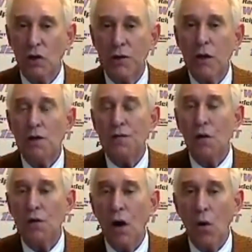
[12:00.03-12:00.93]
good
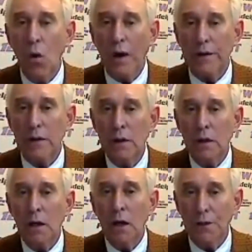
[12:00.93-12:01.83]
for no one
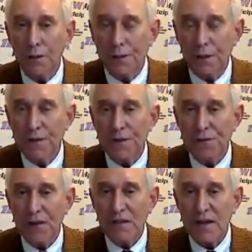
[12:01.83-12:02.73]
other than the
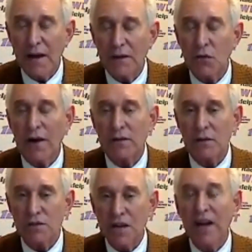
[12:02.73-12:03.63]
defense
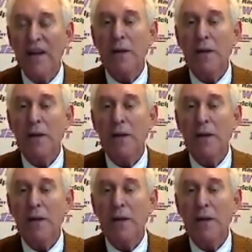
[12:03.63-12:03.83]
contractors